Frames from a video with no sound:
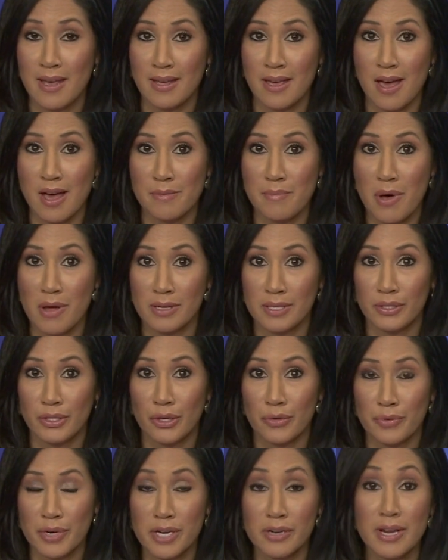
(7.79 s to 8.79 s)
Cal Poly's
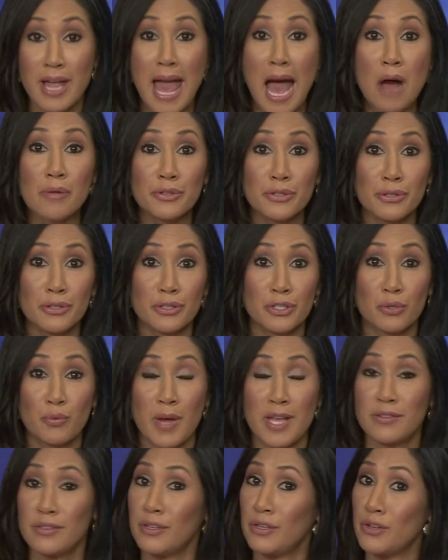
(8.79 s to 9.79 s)
career counselors
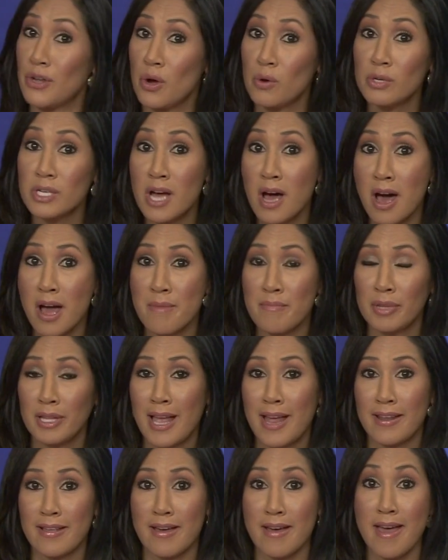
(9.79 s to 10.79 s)
wasted no time
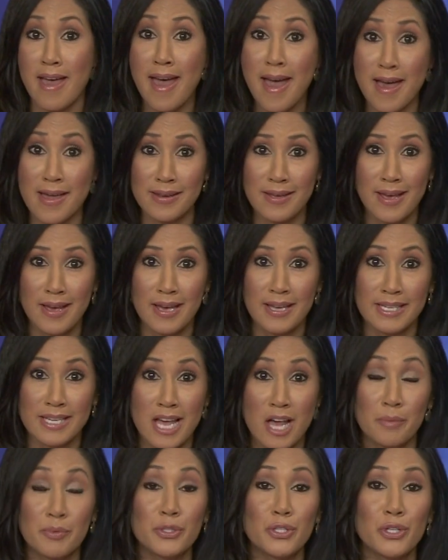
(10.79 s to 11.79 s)
planning ahead to
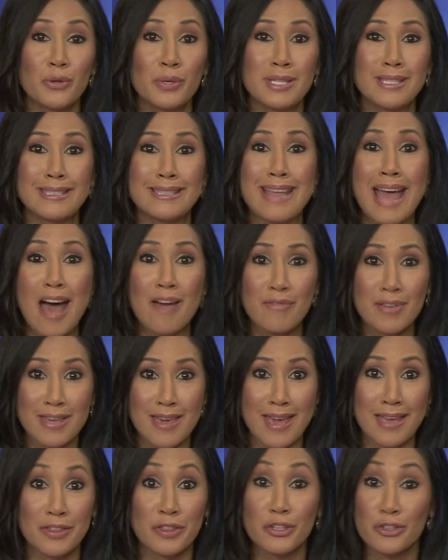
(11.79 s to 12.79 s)
help students
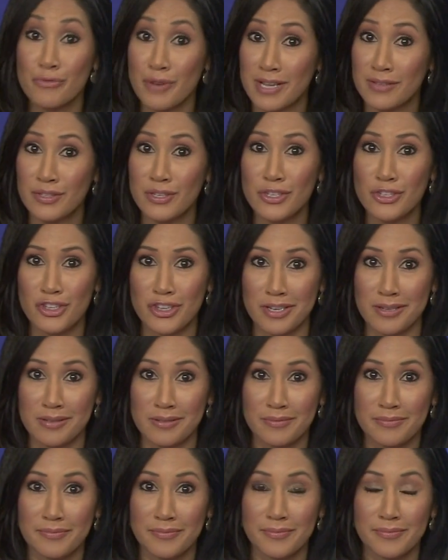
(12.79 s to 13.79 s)
navigate the transition.